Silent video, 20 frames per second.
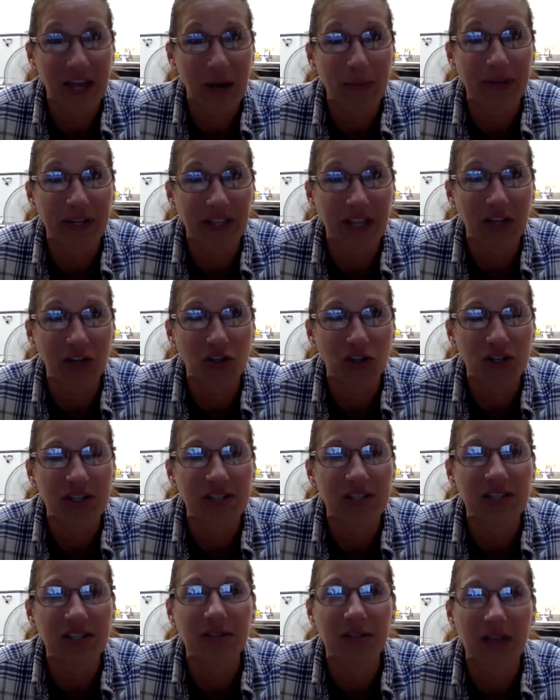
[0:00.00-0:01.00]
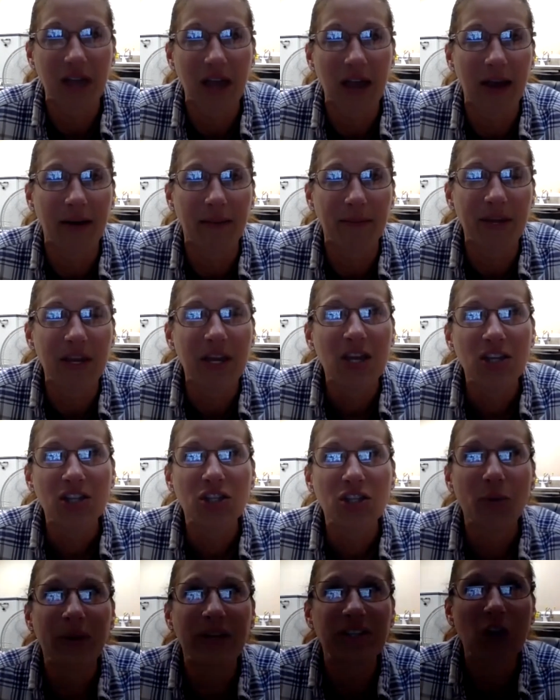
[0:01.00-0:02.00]
how many lunches.
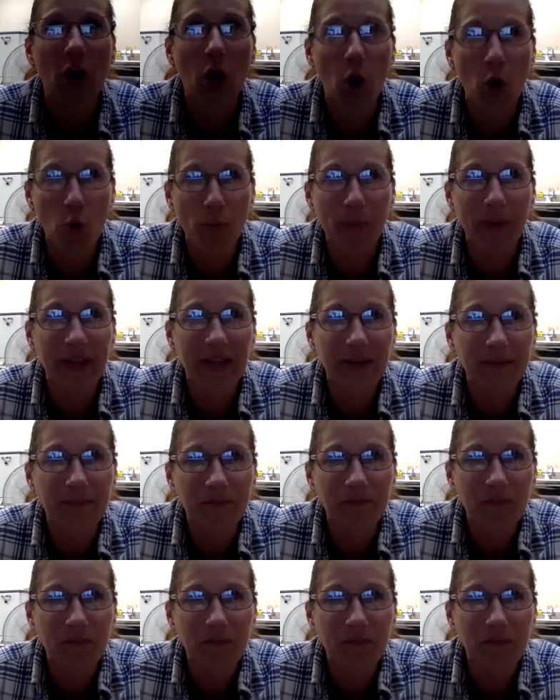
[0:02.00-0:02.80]
So it's open.